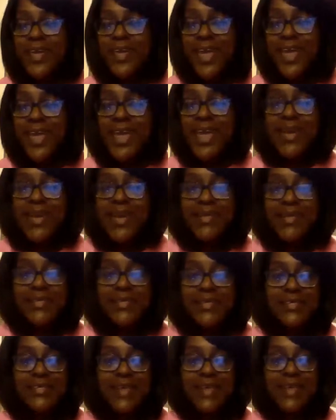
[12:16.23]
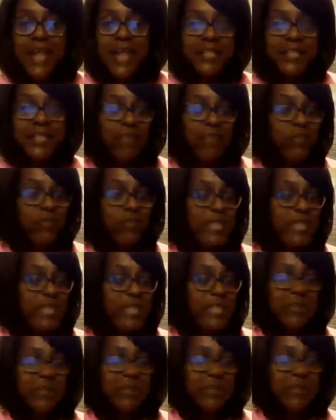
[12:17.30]
And I'll give you
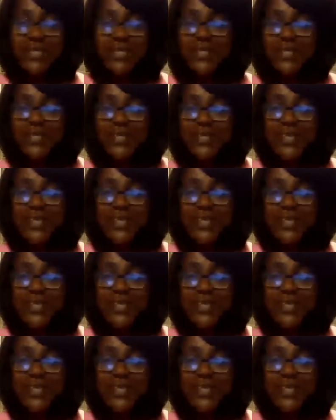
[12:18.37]
time to,